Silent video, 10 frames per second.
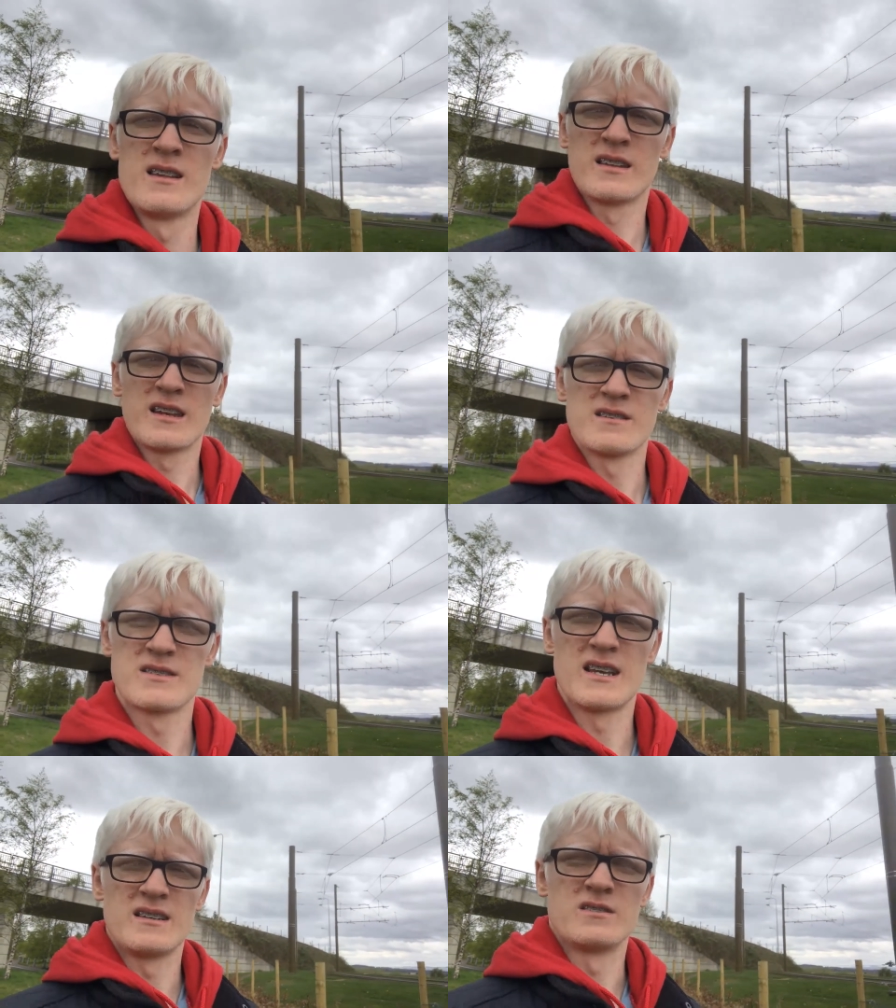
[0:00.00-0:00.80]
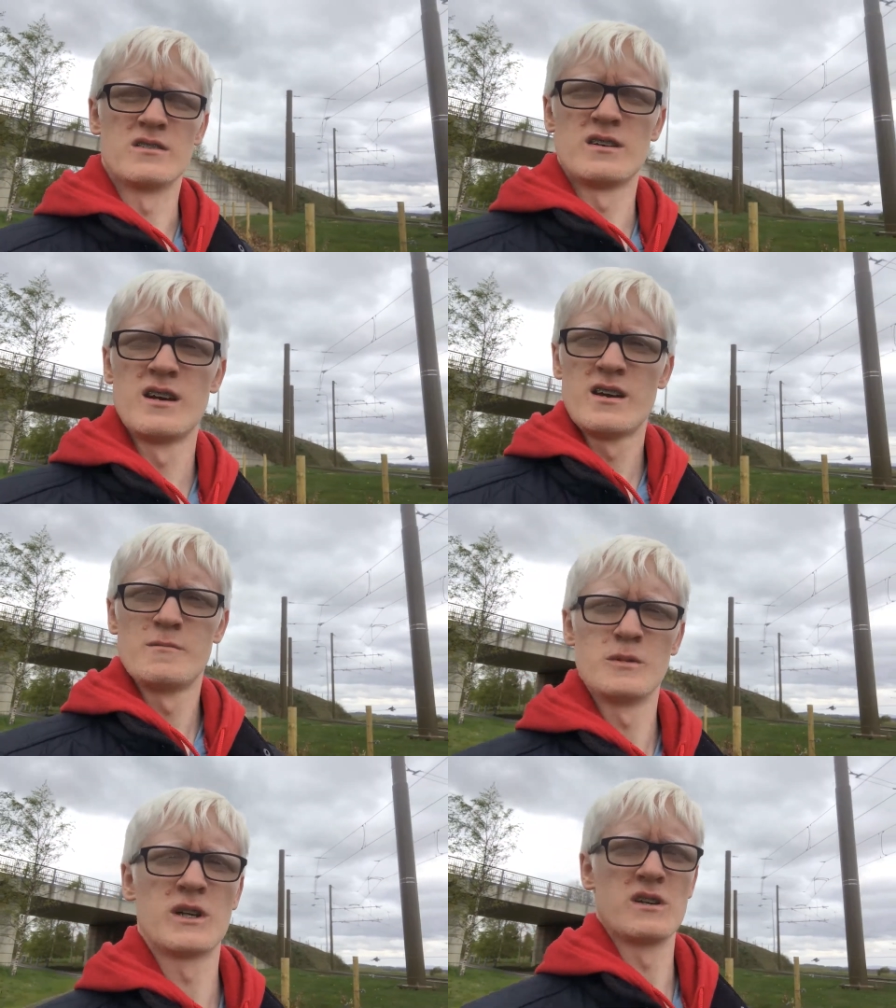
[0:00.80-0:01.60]
the Gyle Centre
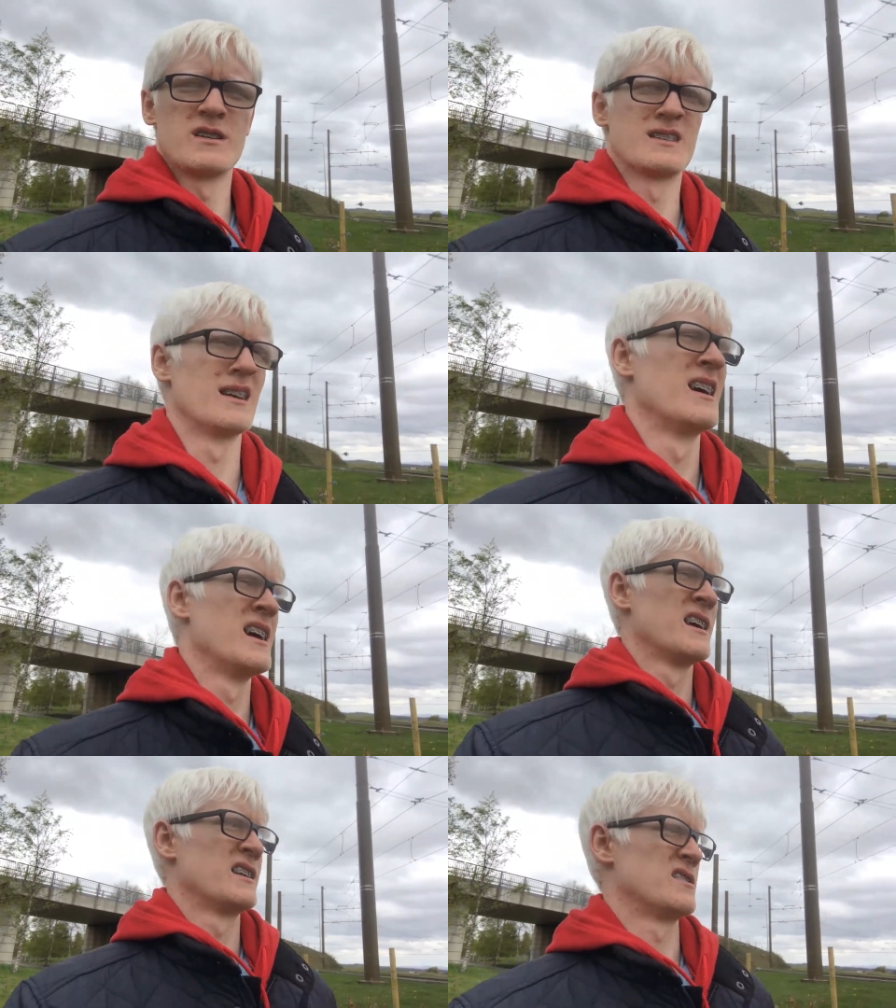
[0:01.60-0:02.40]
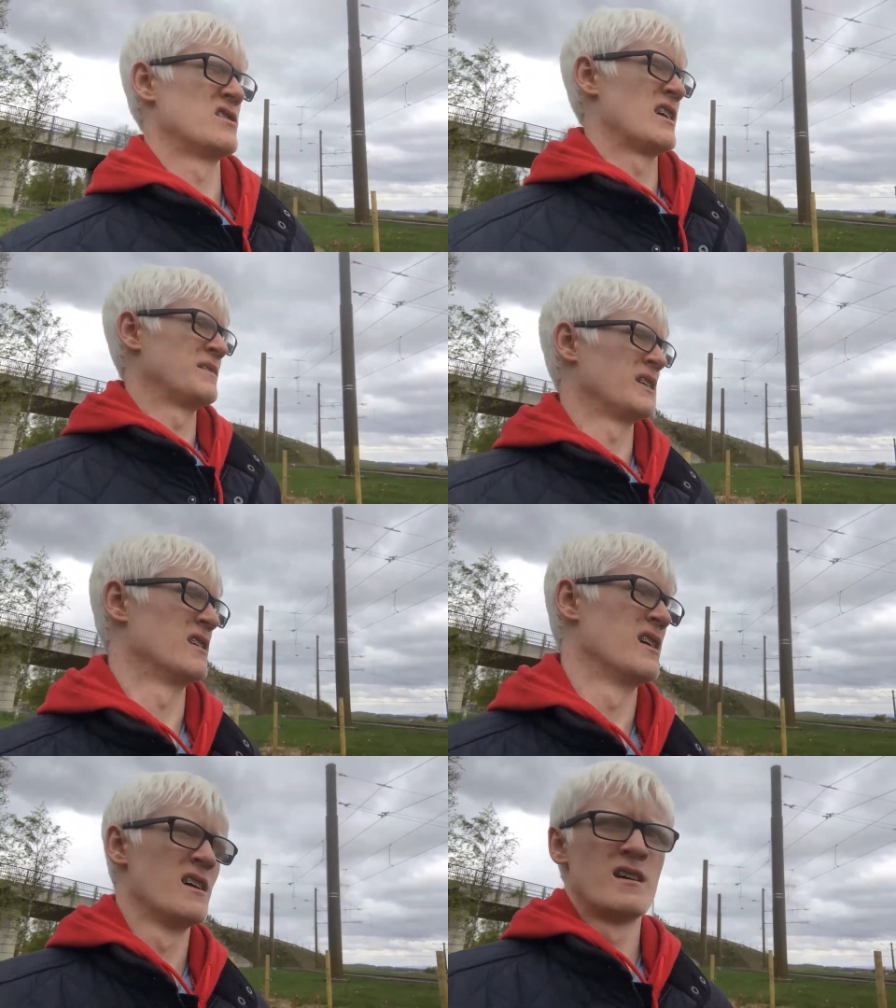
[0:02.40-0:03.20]
because the tram
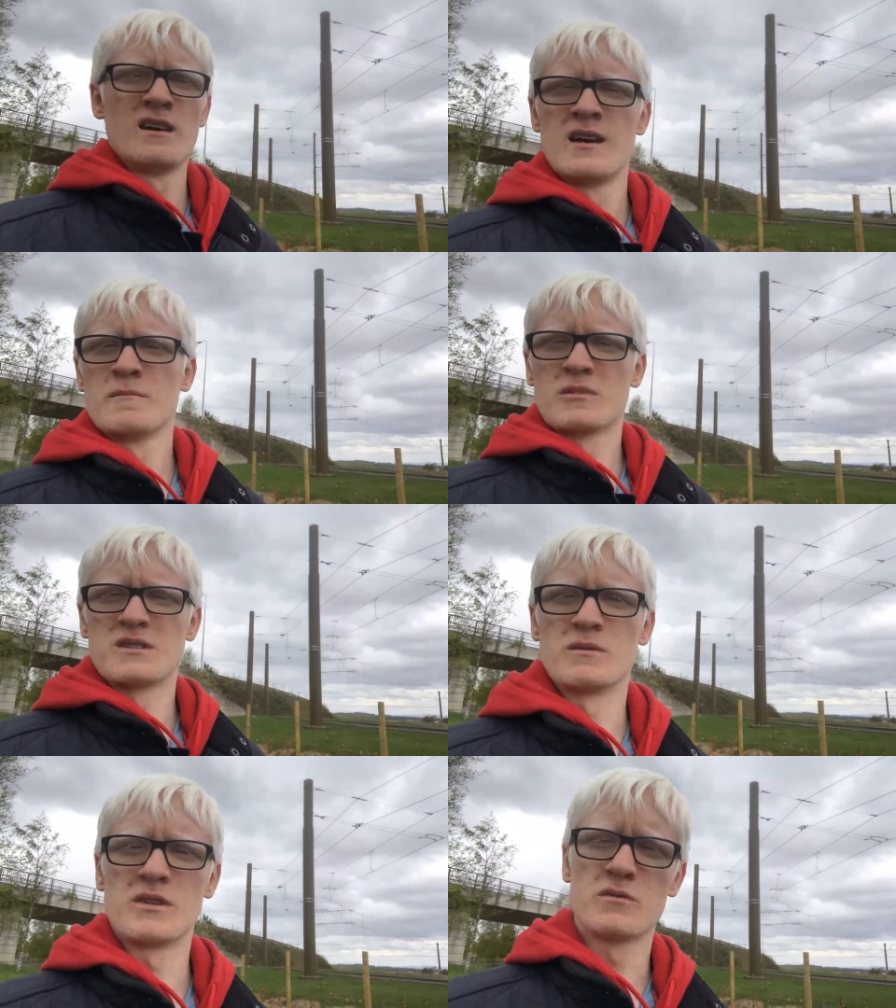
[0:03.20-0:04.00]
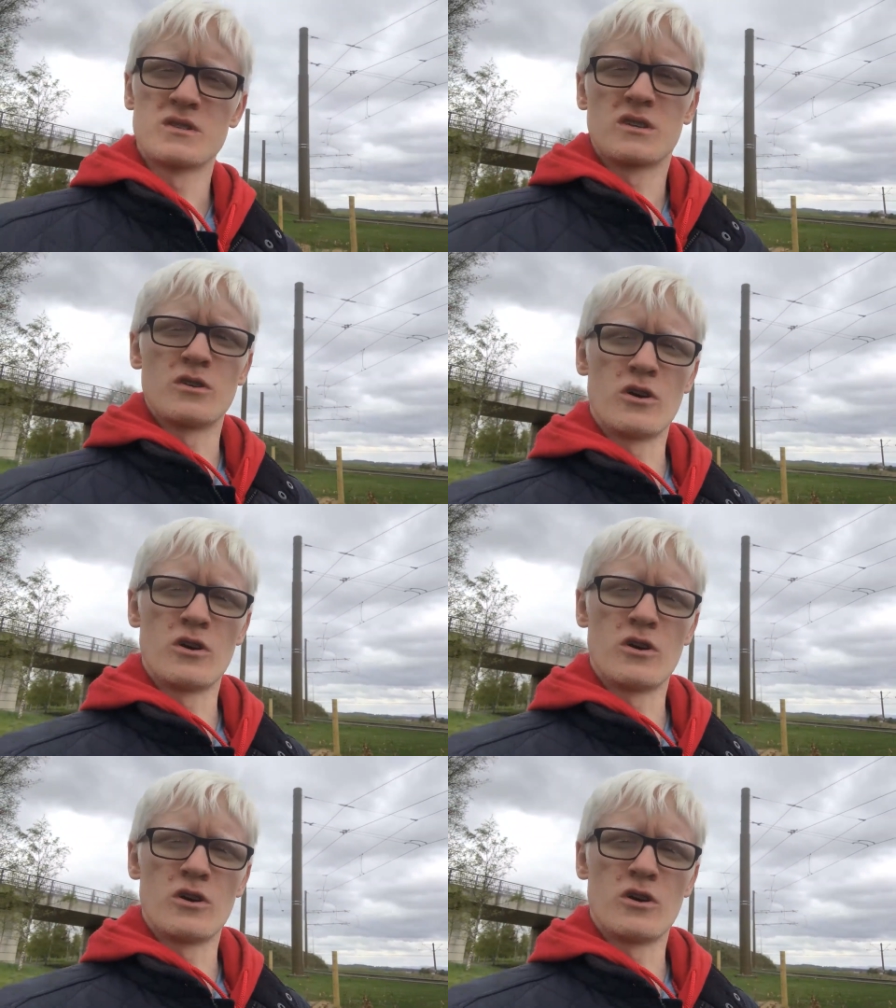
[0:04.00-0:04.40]
there, because I want to go to the